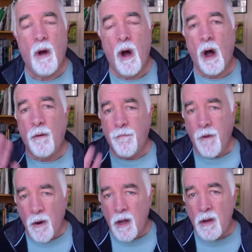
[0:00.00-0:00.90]
All
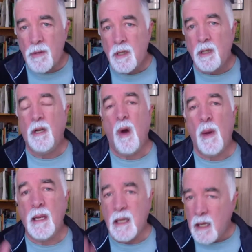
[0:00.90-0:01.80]
photos
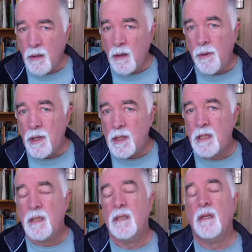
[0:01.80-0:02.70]
going into Kindle
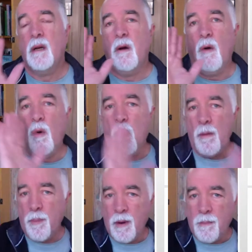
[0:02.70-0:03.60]
books
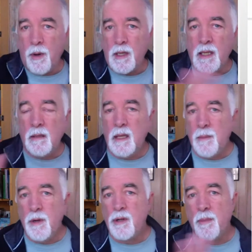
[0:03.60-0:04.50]
or print books, Kindle
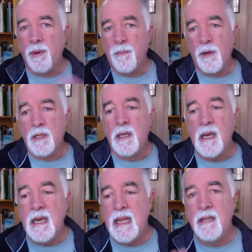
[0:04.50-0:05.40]
ebooks or print books,
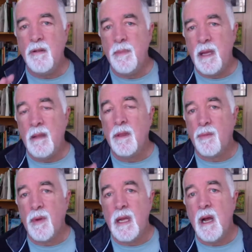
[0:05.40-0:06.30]
need to be
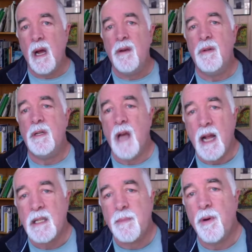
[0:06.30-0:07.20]
300
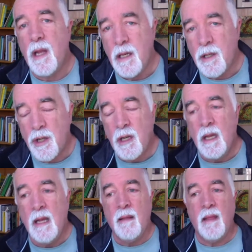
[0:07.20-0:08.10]
dots per inch.
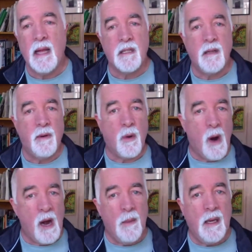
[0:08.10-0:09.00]
That's the
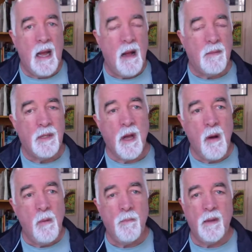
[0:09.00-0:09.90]
requirement now.
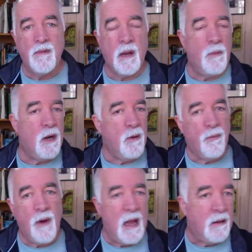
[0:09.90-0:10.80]
So if somewhere
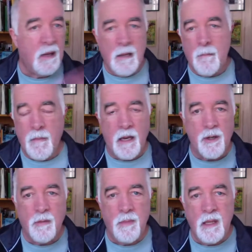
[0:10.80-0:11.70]
you've read that it
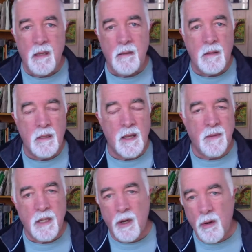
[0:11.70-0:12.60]
should be
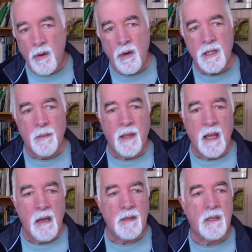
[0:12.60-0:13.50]
72 or something
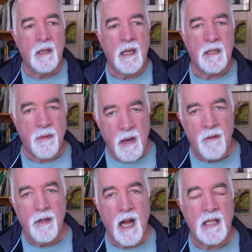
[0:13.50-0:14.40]
else, it's
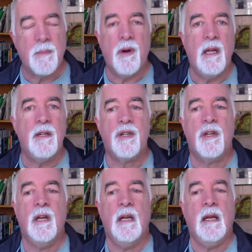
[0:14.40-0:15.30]
300 dots per inch